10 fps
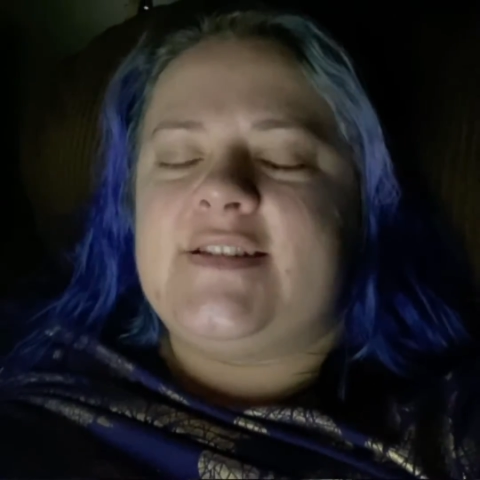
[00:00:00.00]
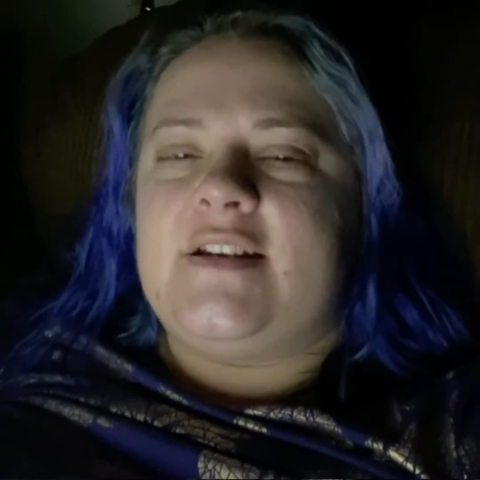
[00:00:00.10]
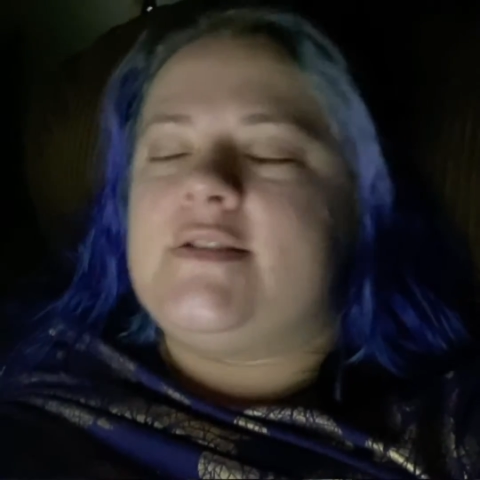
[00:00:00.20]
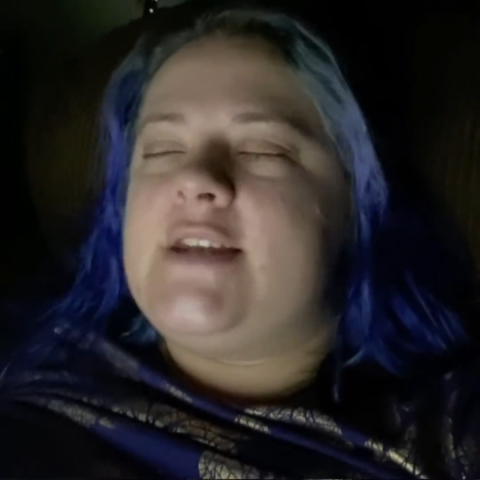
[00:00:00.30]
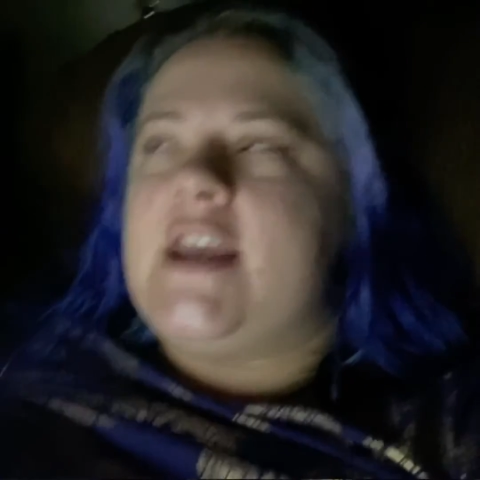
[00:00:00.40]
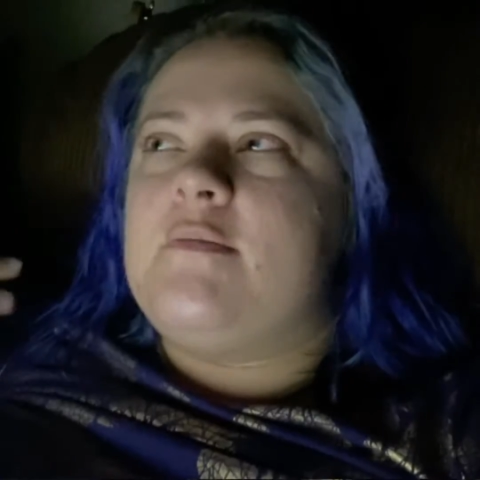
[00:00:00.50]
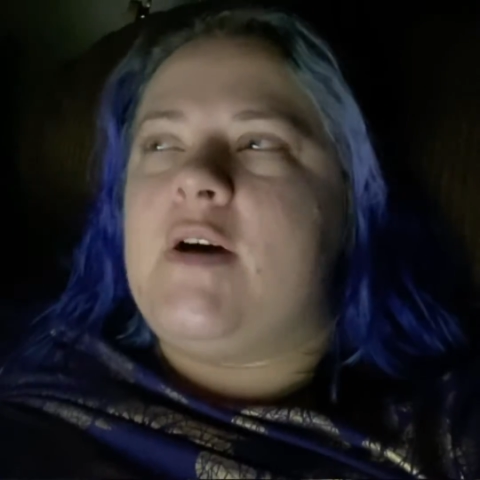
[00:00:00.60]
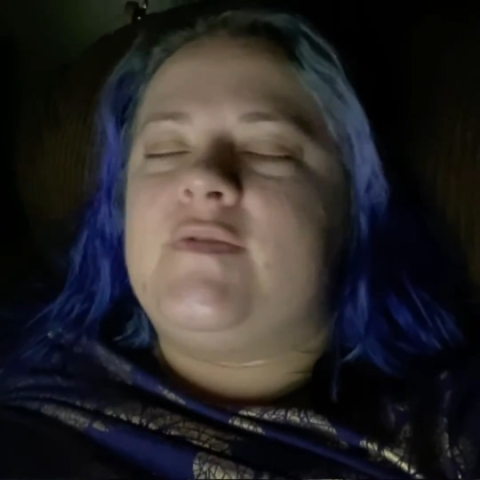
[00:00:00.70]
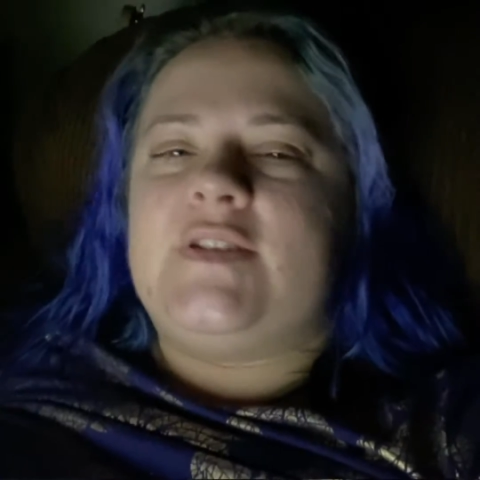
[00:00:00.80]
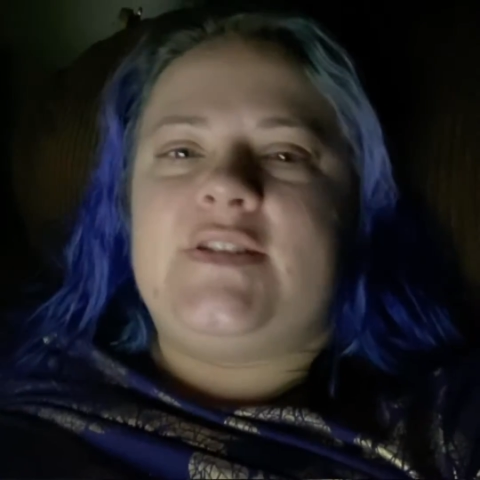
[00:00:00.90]
and it'll take them
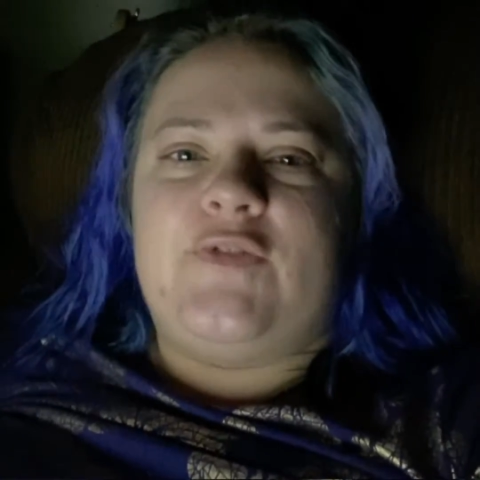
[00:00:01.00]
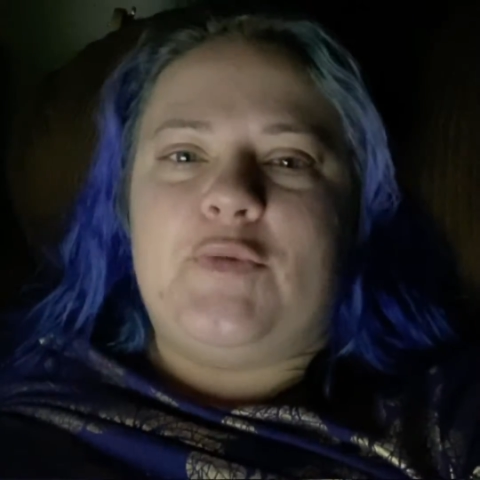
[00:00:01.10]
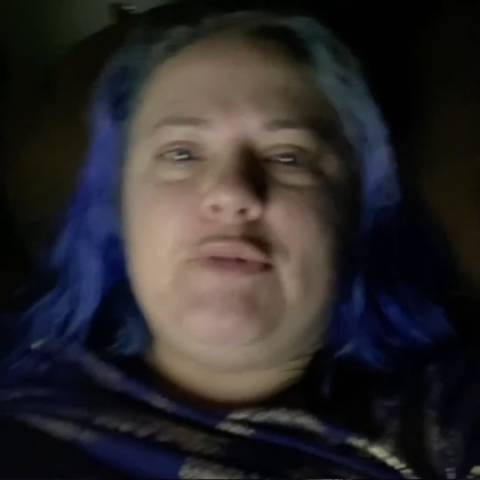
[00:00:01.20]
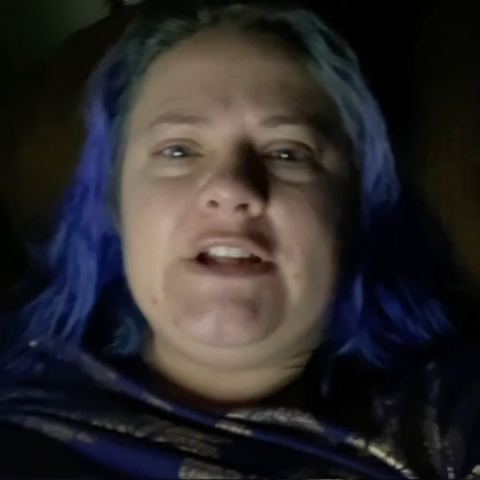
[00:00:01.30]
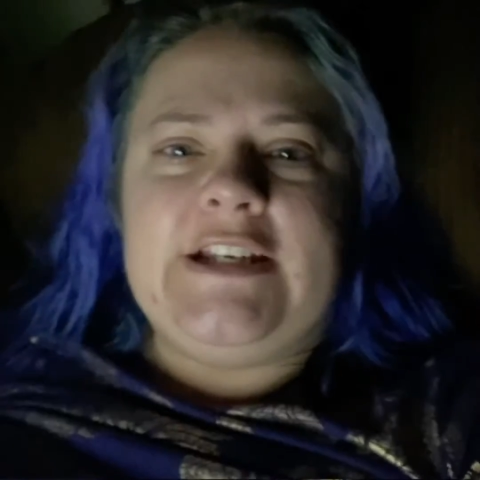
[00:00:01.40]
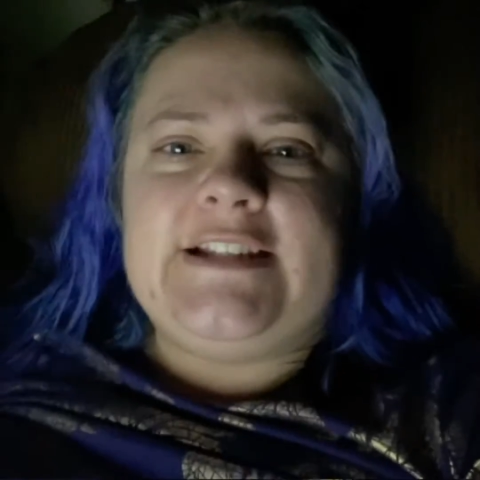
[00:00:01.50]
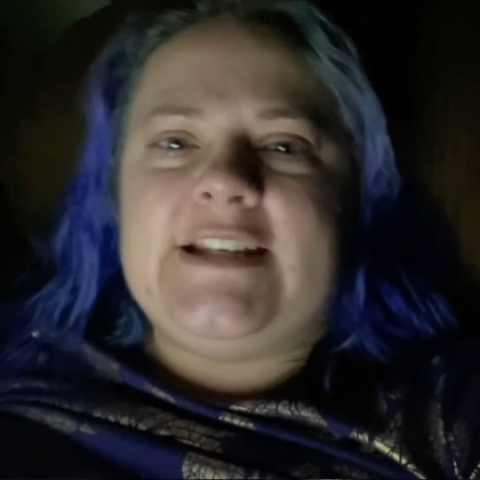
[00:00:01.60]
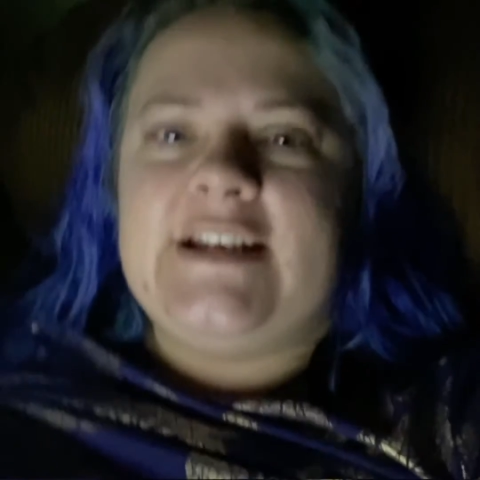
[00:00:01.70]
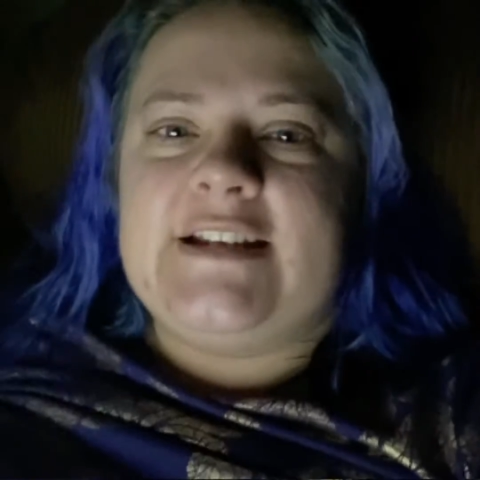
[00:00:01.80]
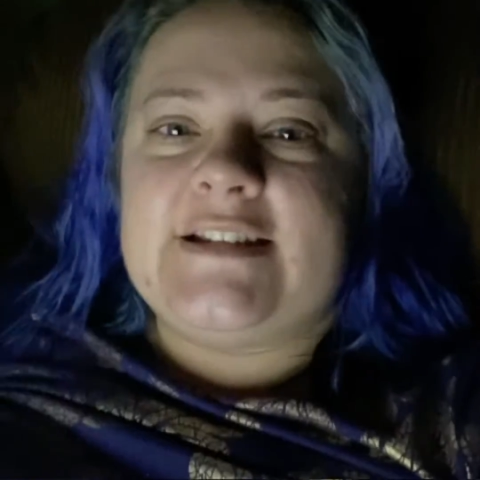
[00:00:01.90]
off to different
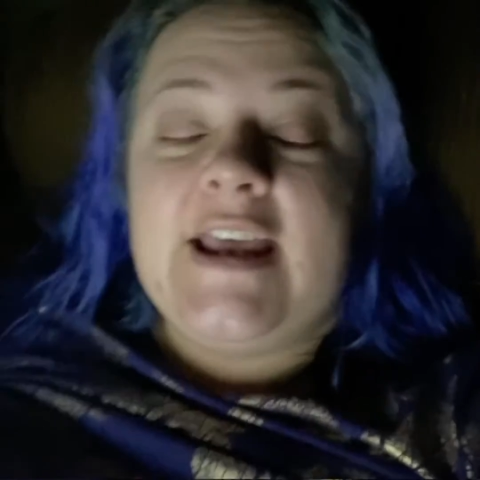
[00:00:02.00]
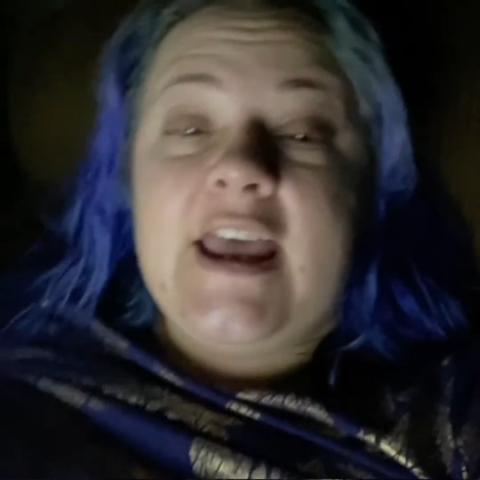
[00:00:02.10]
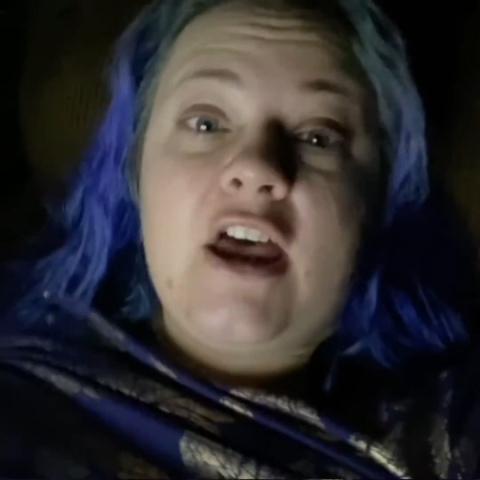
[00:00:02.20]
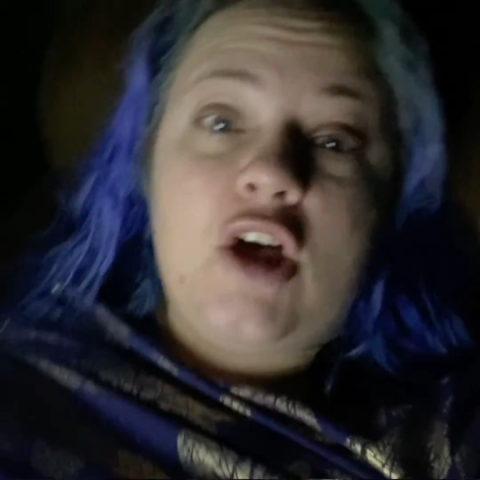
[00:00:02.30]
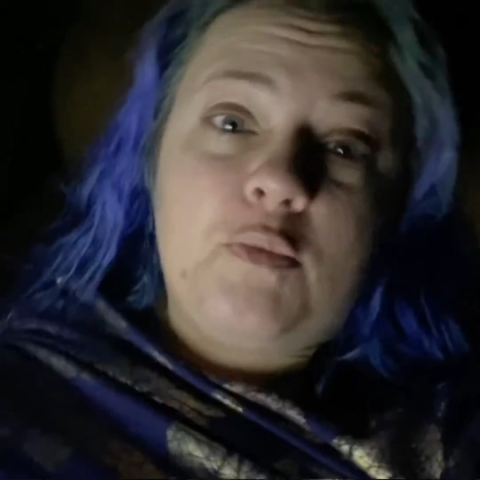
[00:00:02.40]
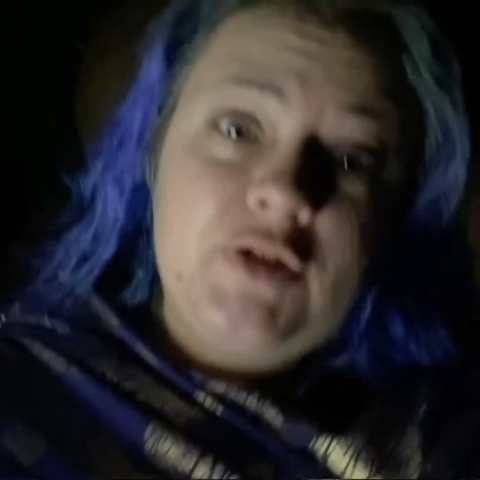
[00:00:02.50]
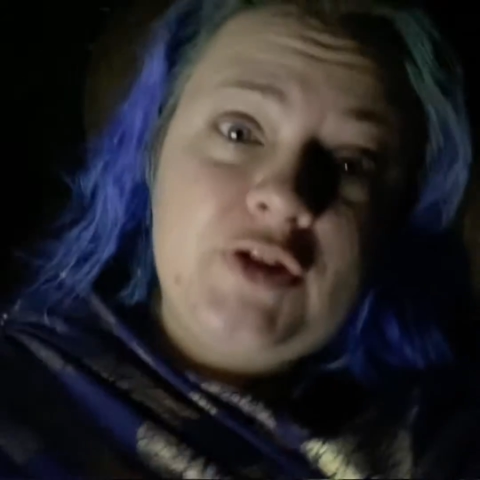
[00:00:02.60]
places, help with their